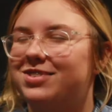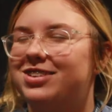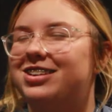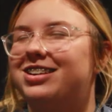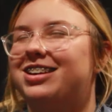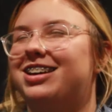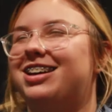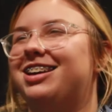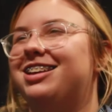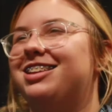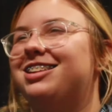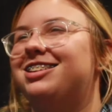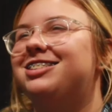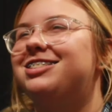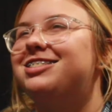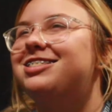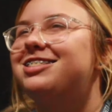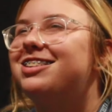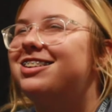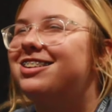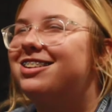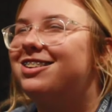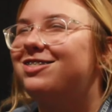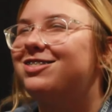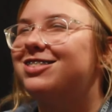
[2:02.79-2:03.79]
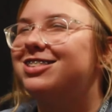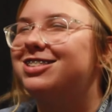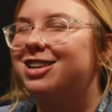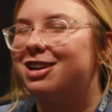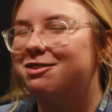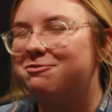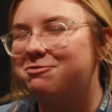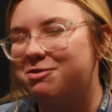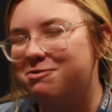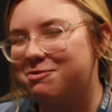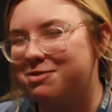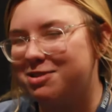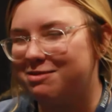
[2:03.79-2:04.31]
Okay, there's two different
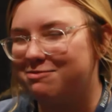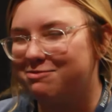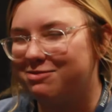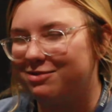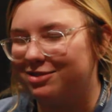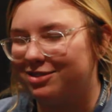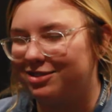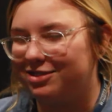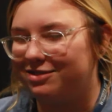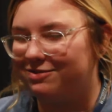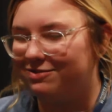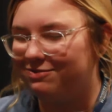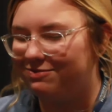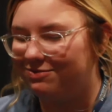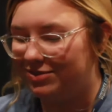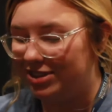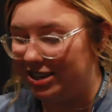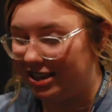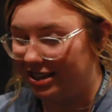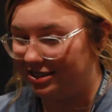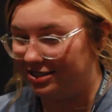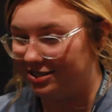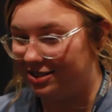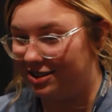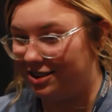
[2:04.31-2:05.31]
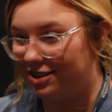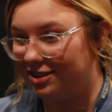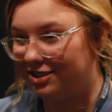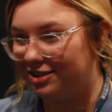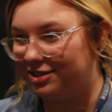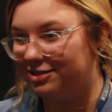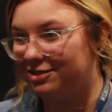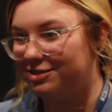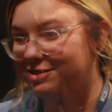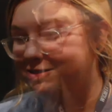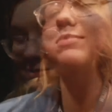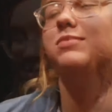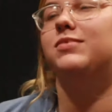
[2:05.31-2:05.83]
types of people on TikTok.
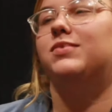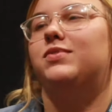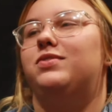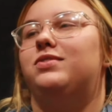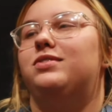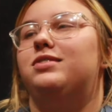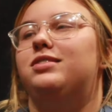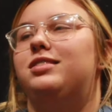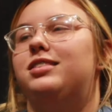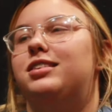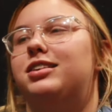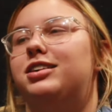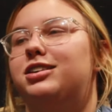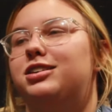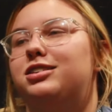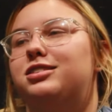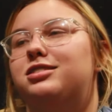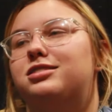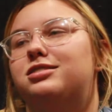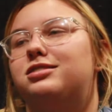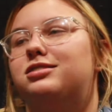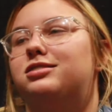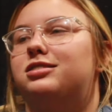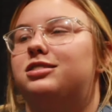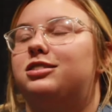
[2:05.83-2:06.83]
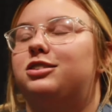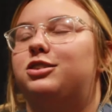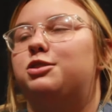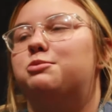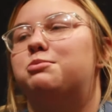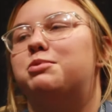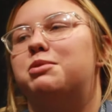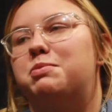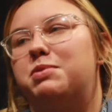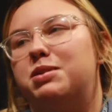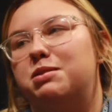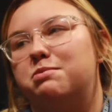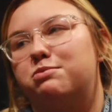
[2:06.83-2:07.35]
There's a group
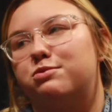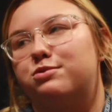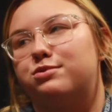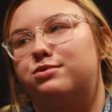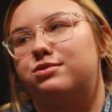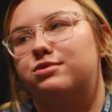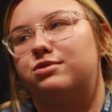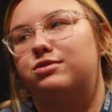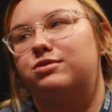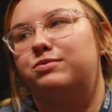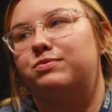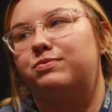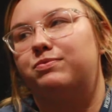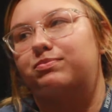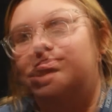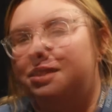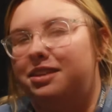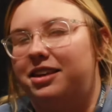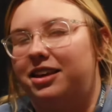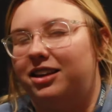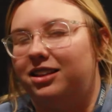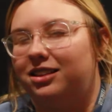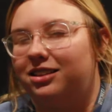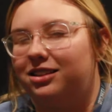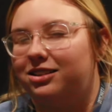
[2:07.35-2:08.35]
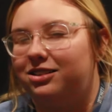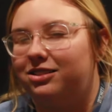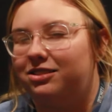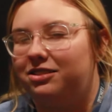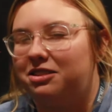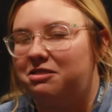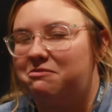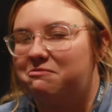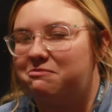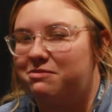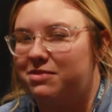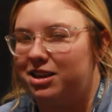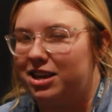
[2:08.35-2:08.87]
of people, they
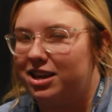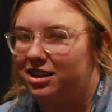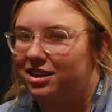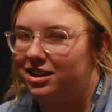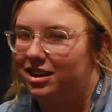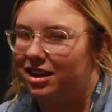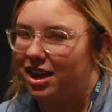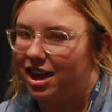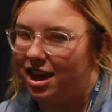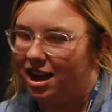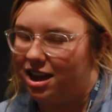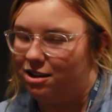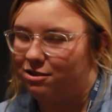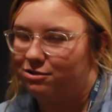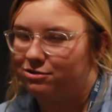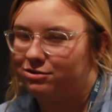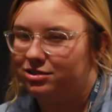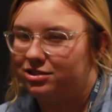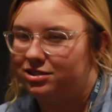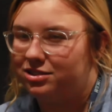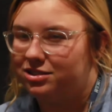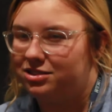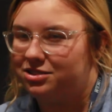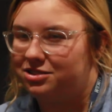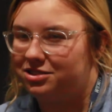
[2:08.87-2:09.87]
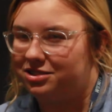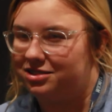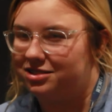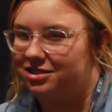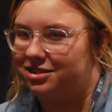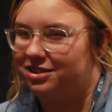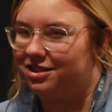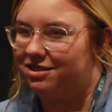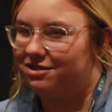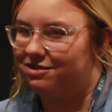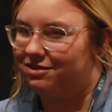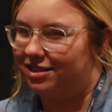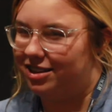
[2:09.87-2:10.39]
literally make accounts just to
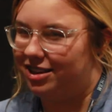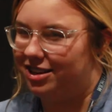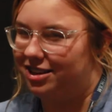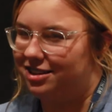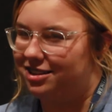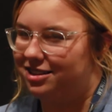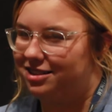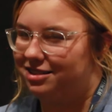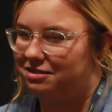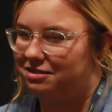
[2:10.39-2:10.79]
go like